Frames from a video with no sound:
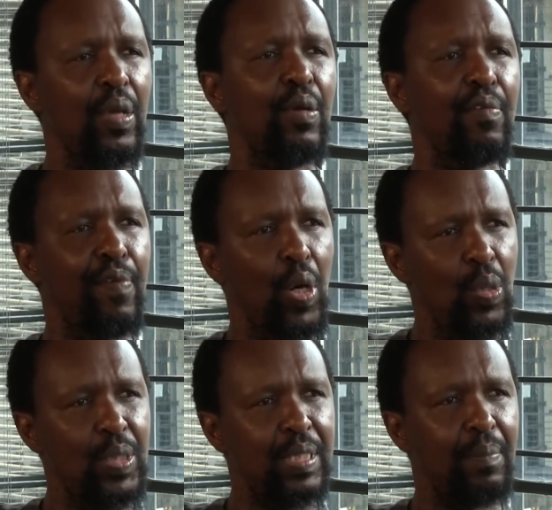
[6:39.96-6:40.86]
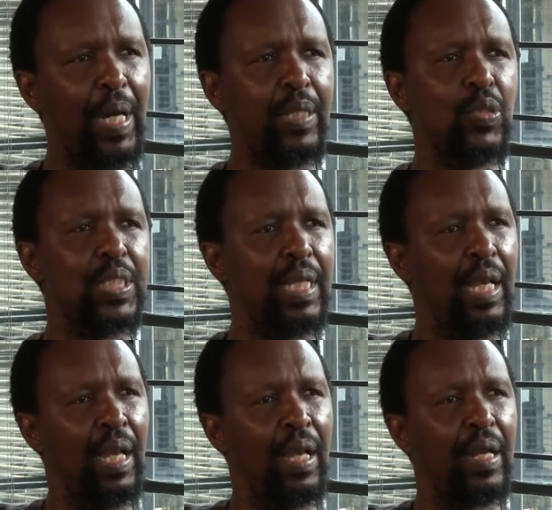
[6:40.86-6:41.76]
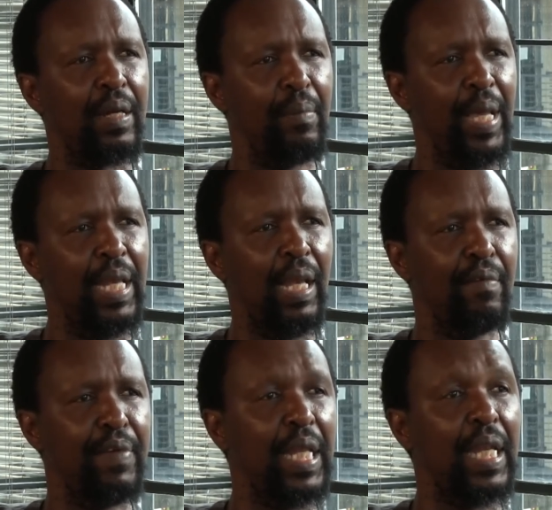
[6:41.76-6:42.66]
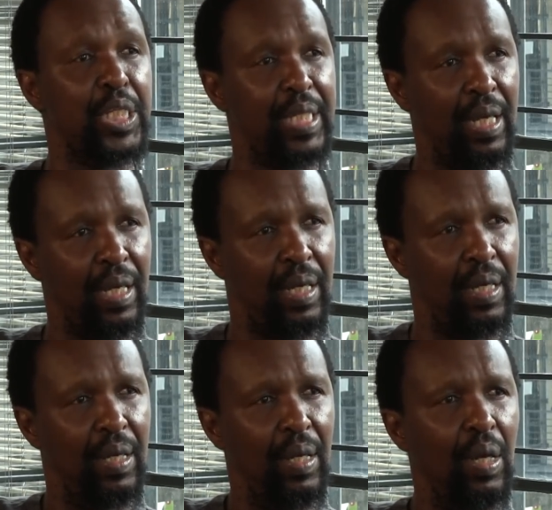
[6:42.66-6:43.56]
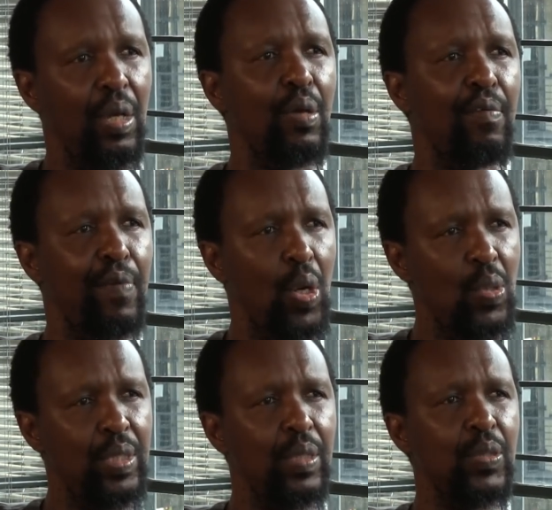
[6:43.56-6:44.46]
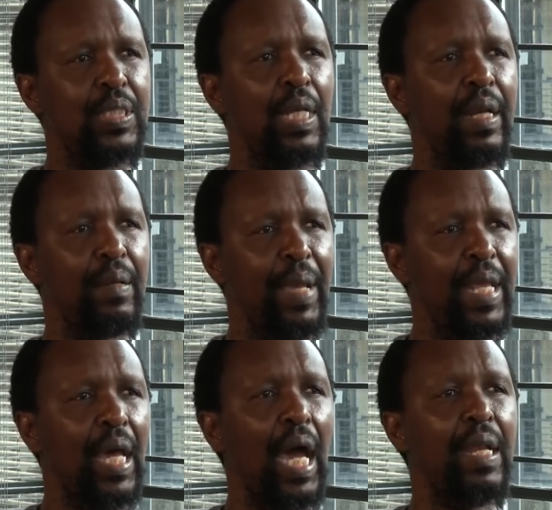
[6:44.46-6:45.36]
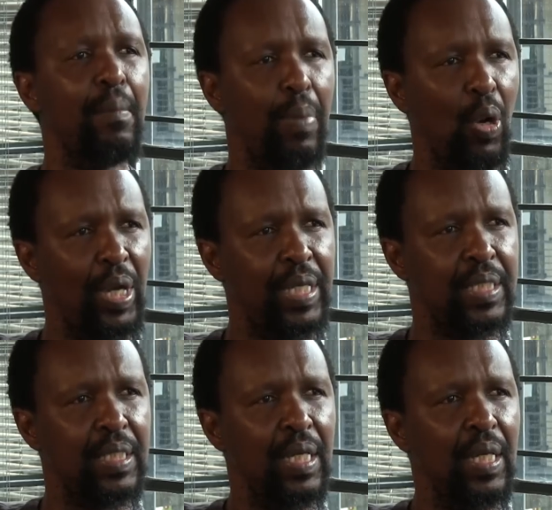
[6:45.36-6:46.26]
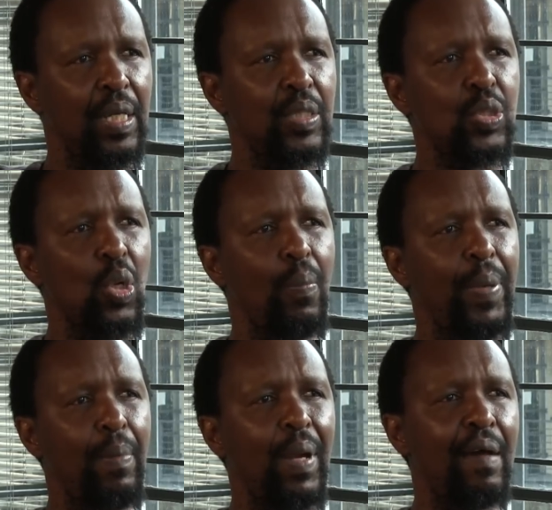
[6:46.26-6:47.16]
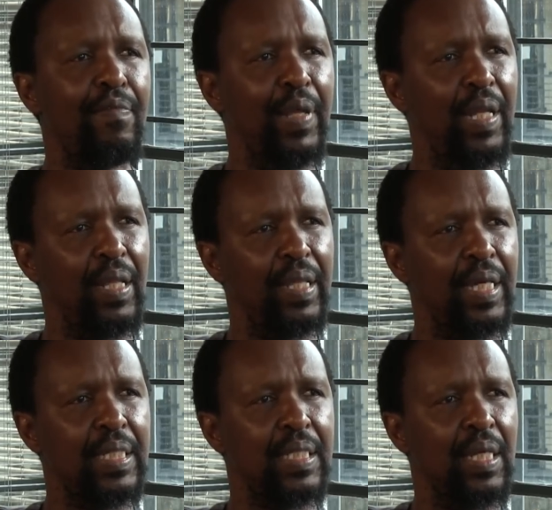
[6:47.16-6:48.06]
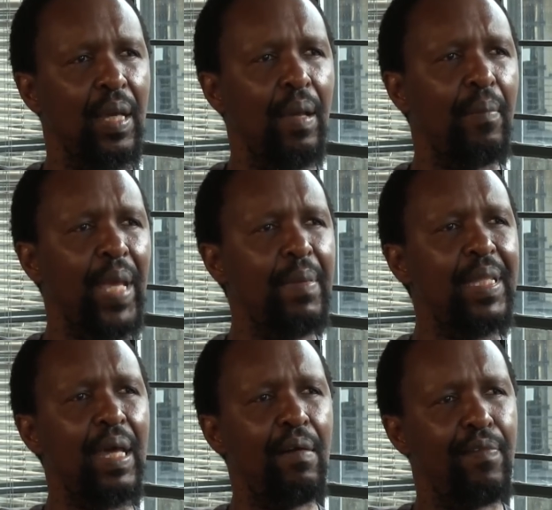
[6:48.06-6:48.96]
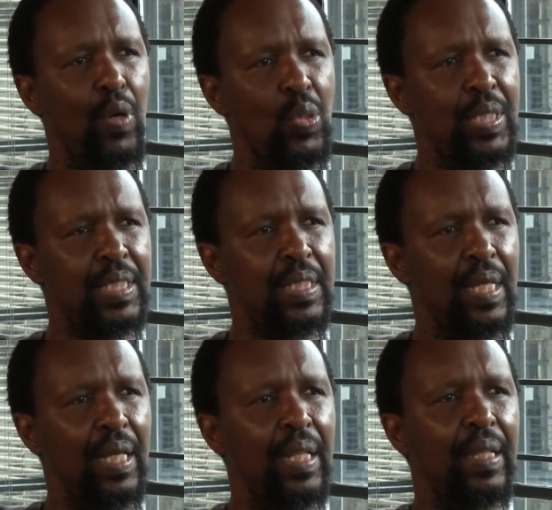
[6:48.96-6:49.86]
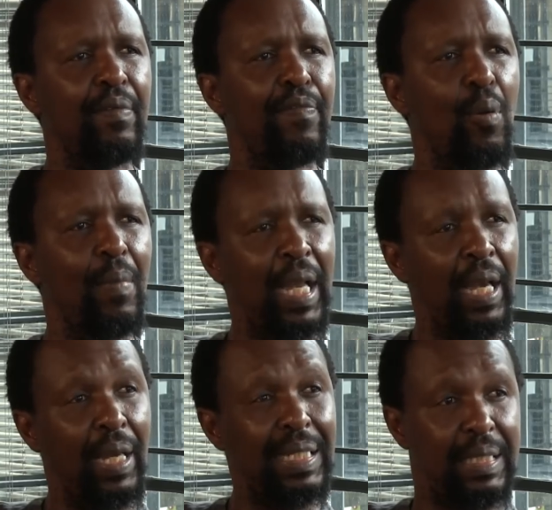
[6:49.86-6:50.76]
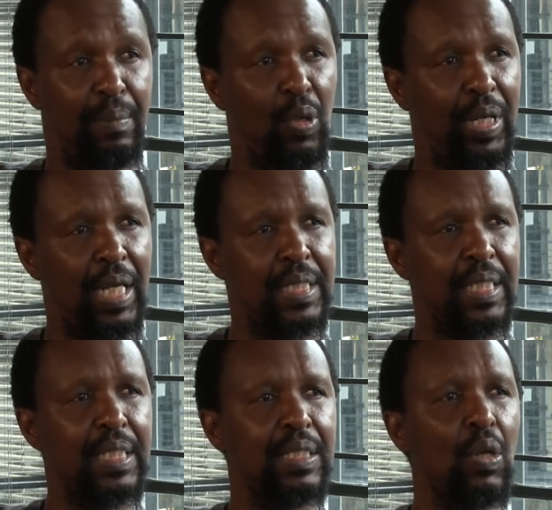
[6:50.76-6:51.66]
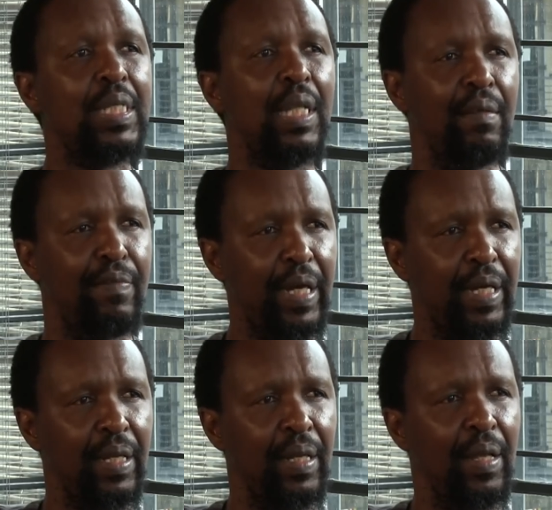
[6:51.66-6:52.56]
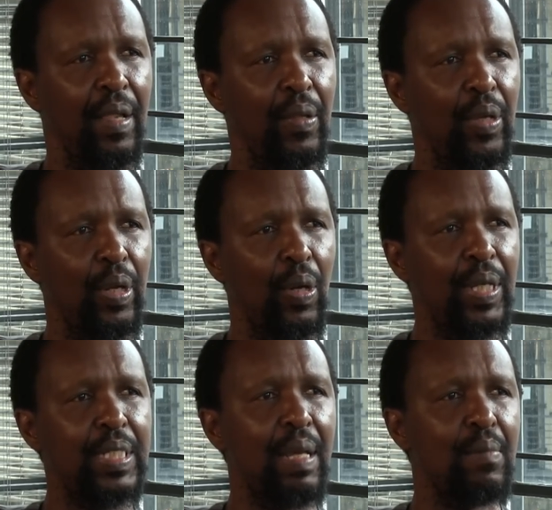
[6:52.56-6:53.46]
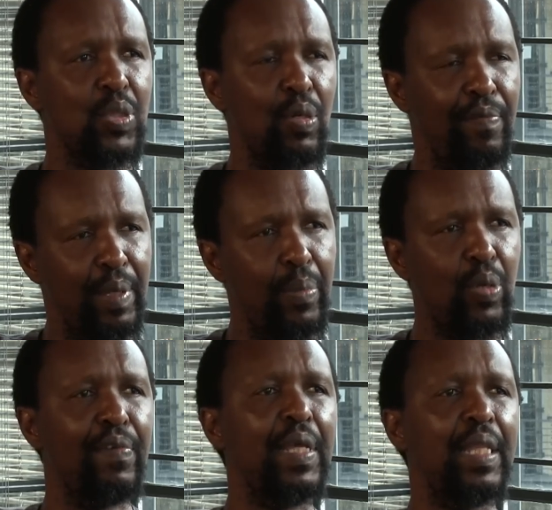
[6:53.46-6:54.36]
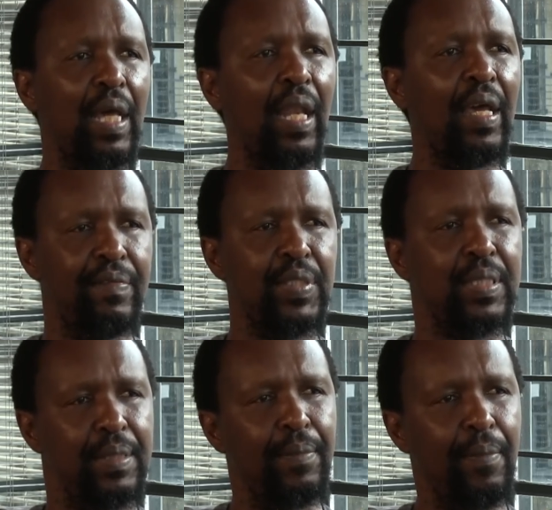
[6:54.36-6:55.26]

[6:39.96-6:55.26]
You vote, but you still remain living in a shack. You vote, you still remain unemployed. So people are feeling that maybe their vote, the formal democracy, is not delivering, you know, in terms of improving their lives.